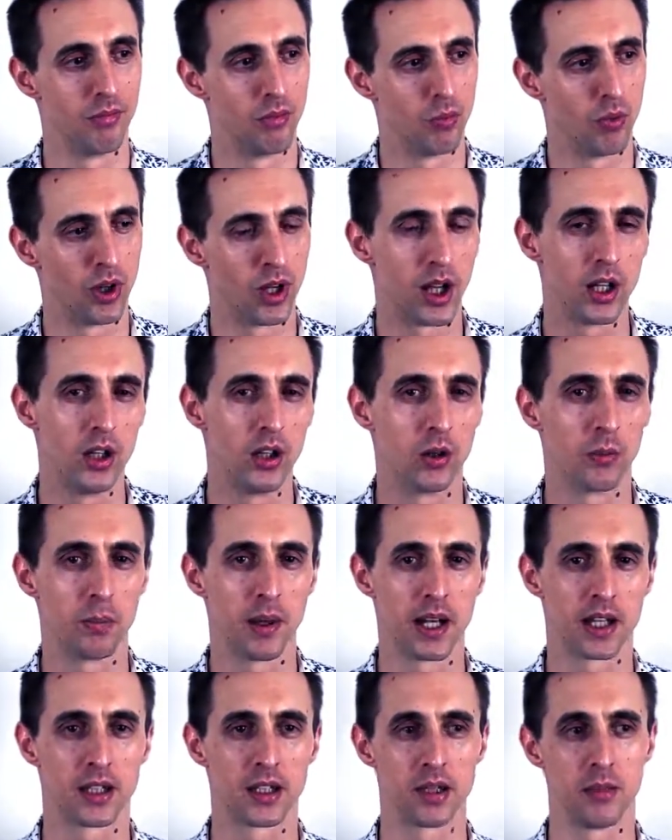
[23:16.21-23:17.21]
When I look
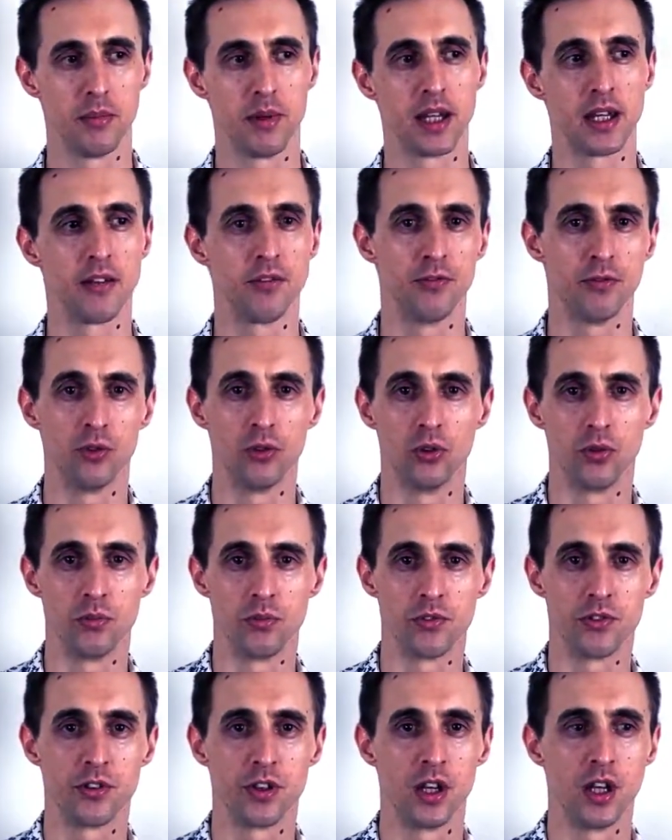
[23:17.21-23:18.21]
back at the many
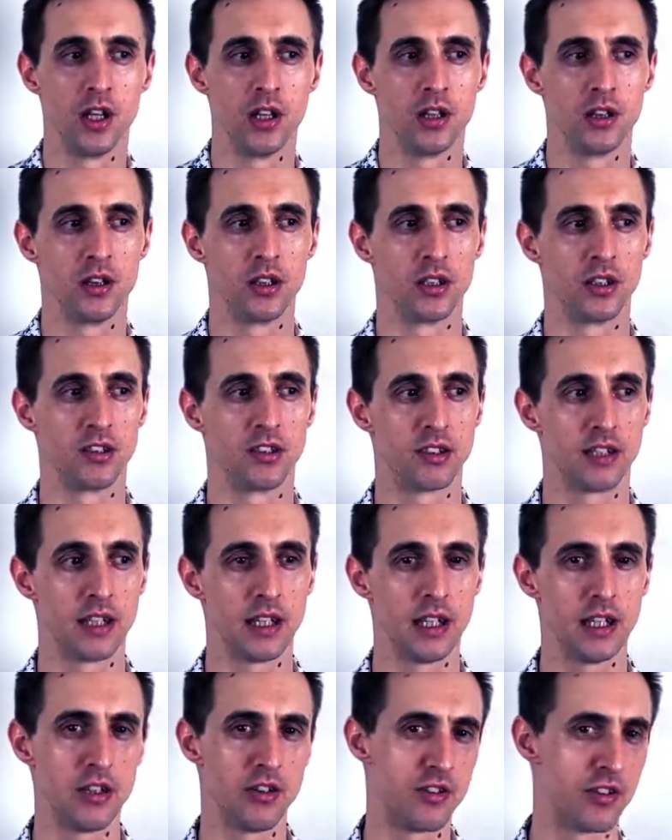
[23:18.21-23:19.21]
forms that
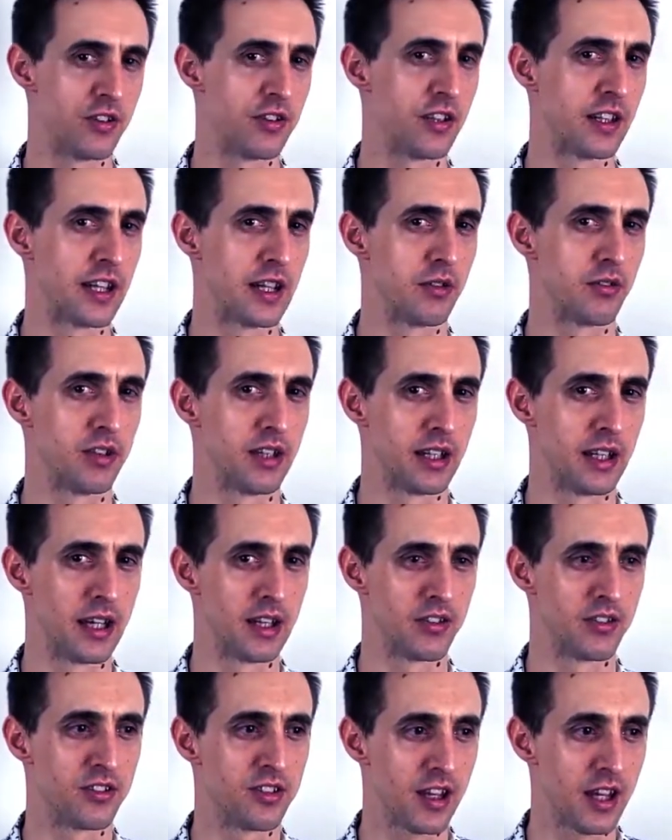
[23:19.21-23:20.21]
Aegis accounting
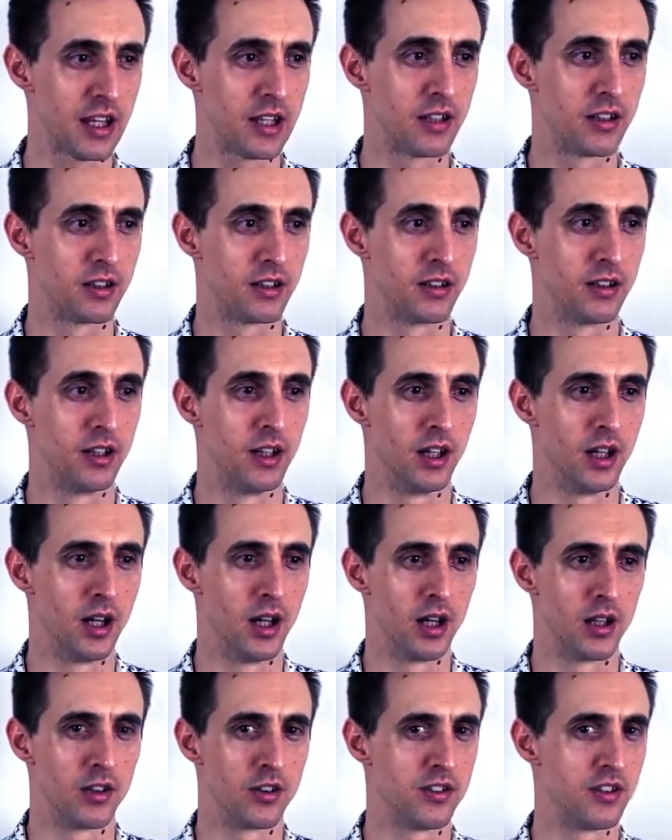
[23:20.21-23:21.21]
has taken
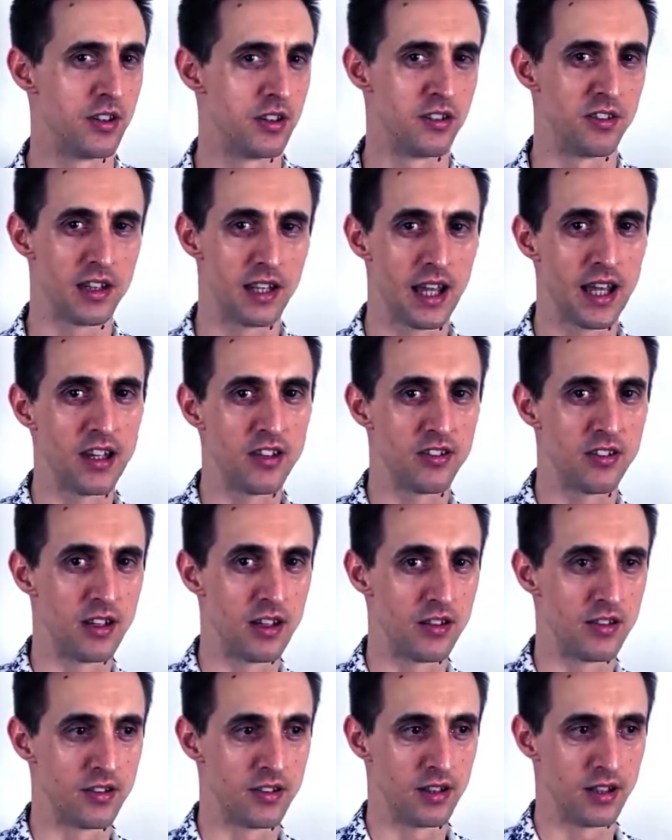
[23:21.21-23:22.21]
since the
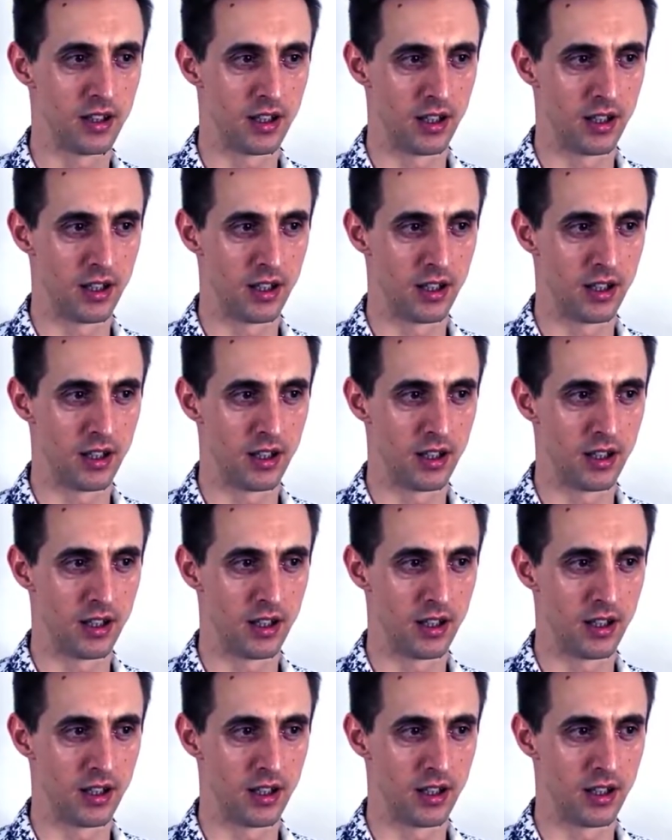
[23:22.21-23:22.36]
80s,